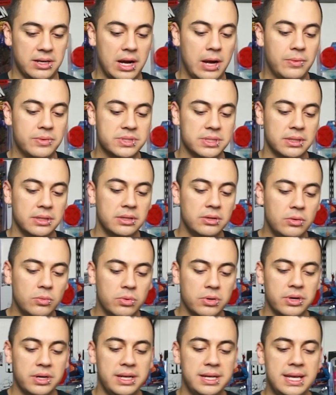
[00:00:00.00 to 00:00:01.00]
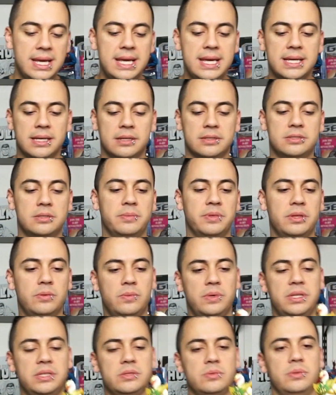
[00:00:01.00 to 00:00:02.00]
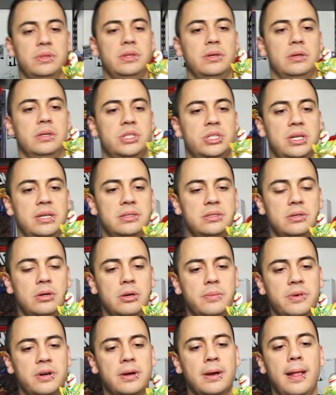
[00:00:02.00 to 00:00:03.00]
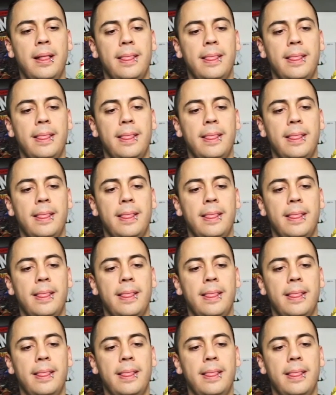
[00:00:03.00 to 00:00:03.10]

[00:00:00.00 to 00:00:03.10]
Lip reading: I was a little worried because some of the ones with the chest armor